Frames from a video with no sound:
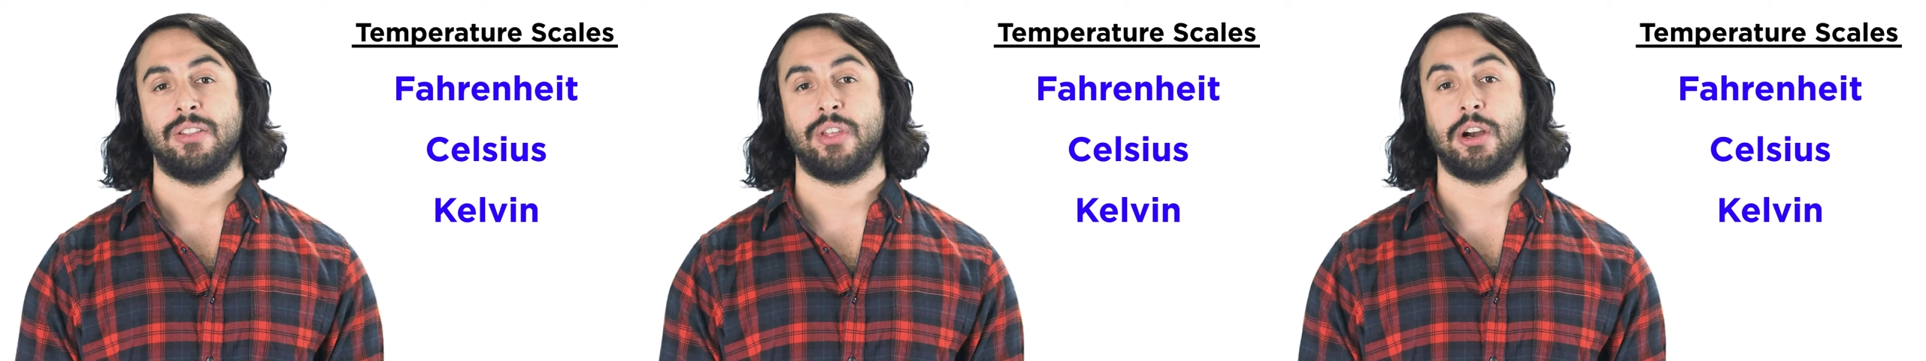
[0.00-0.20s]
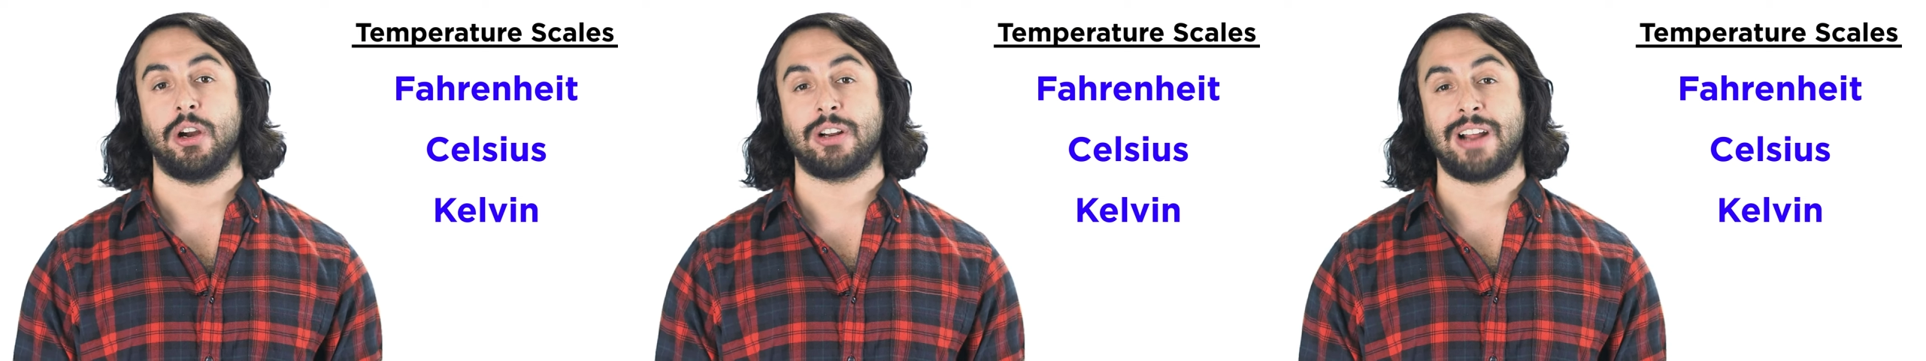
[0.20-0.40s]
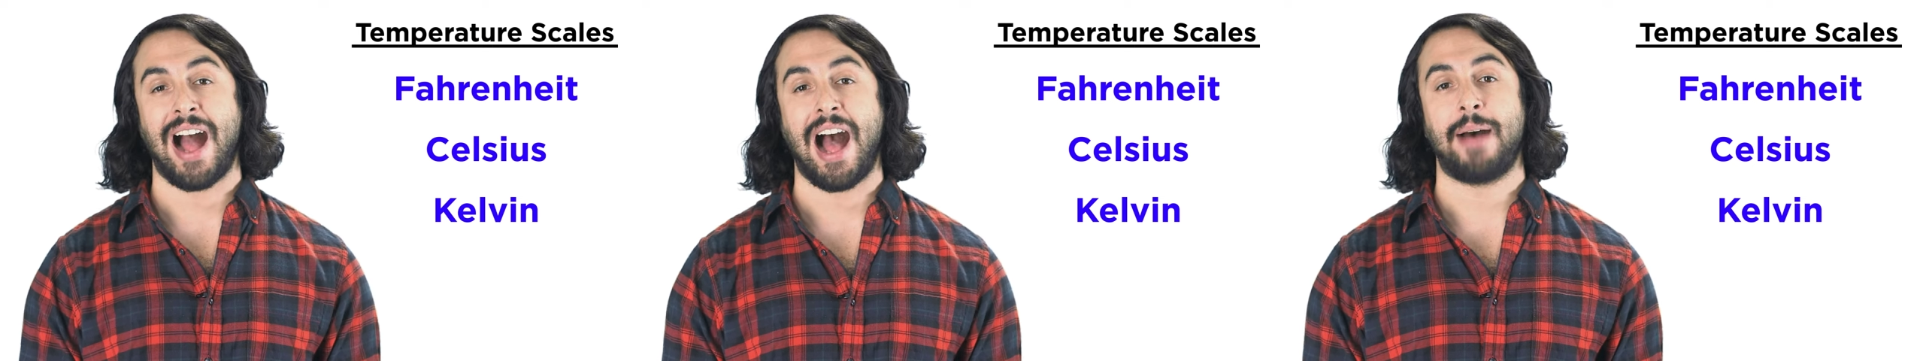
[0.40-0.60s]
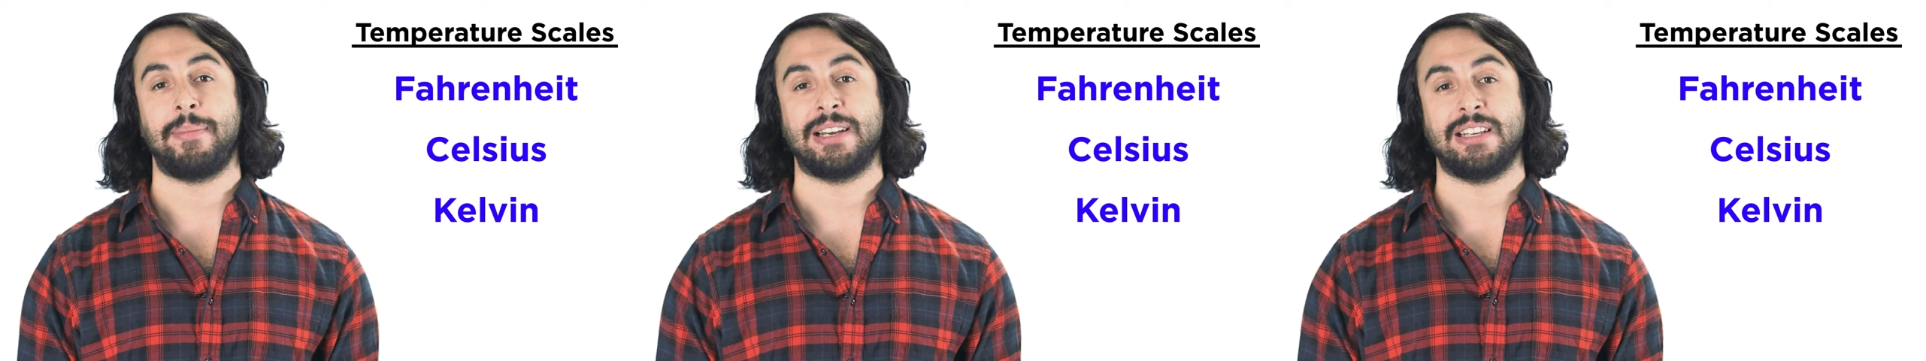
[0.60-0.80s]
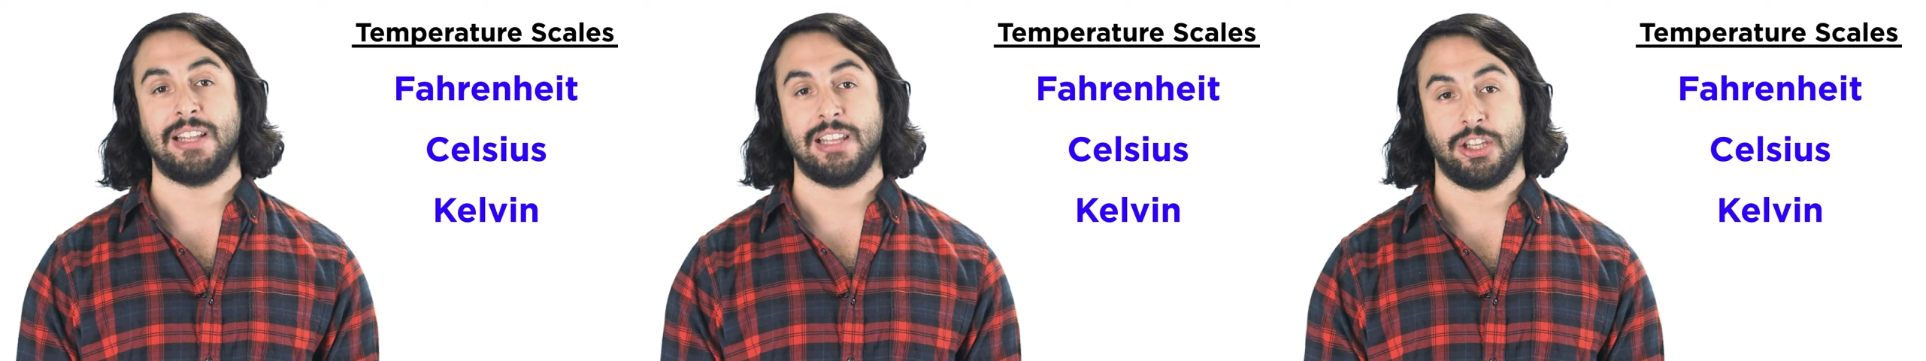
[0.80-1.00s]
that are
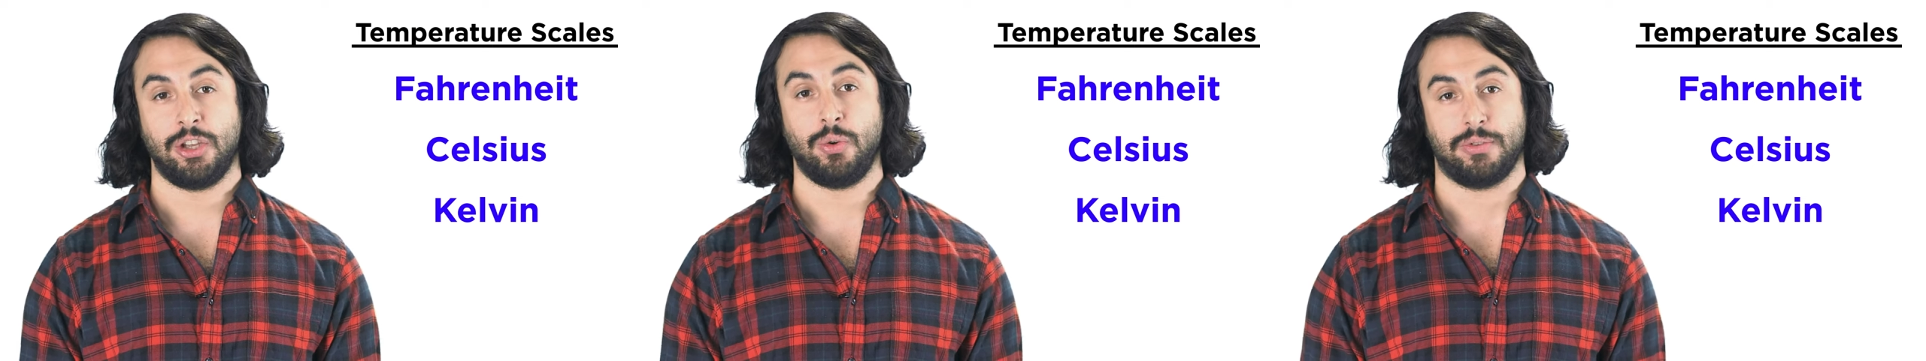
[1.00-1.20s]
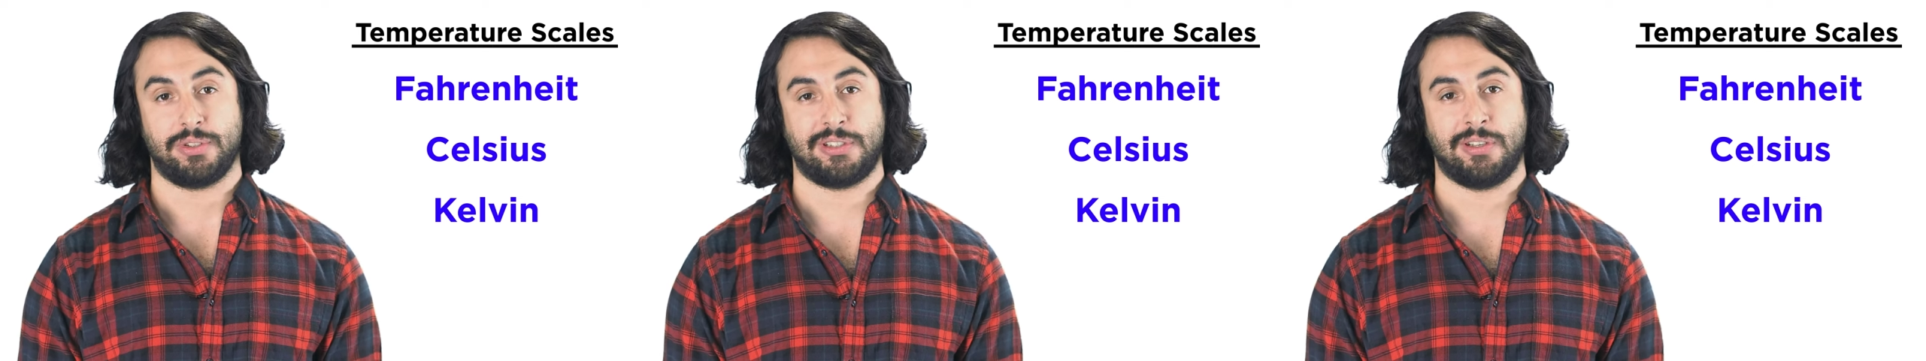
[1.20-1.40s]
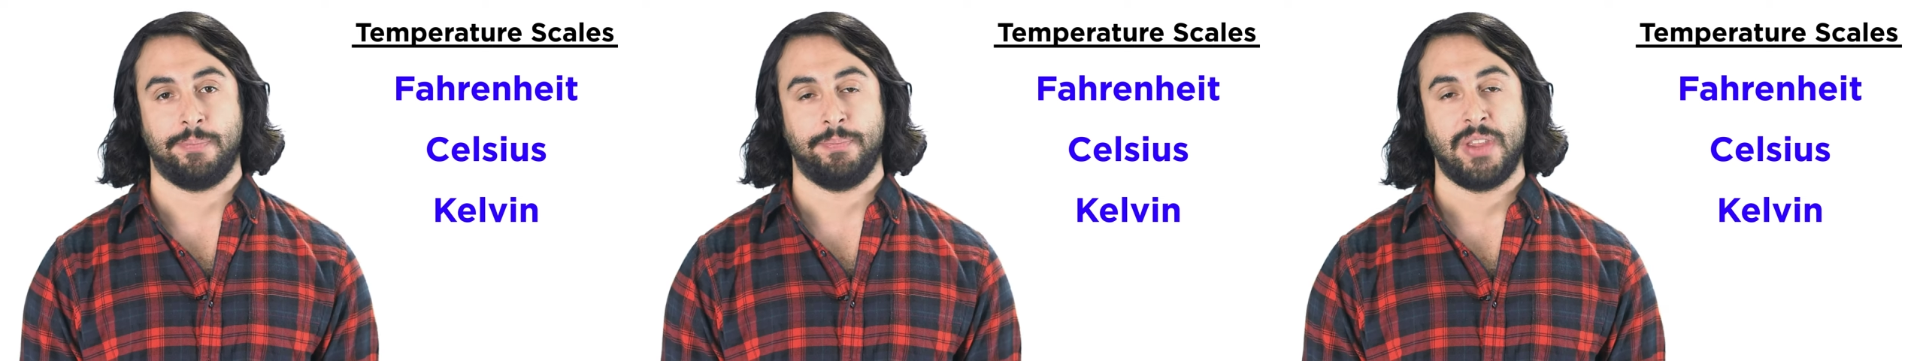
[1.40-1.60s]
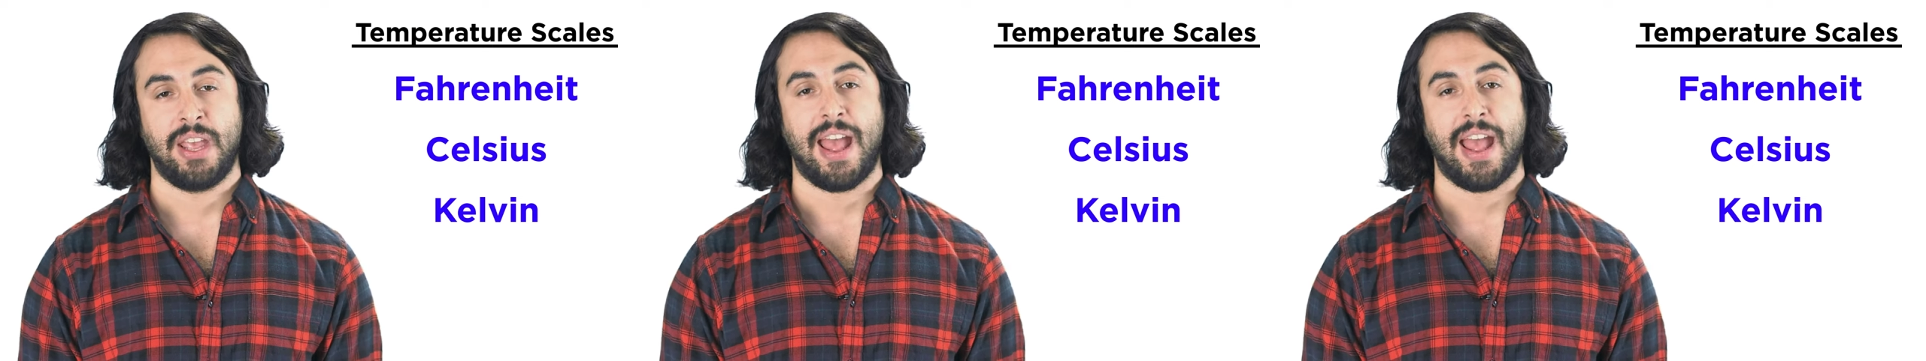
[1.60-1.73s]
commonly used,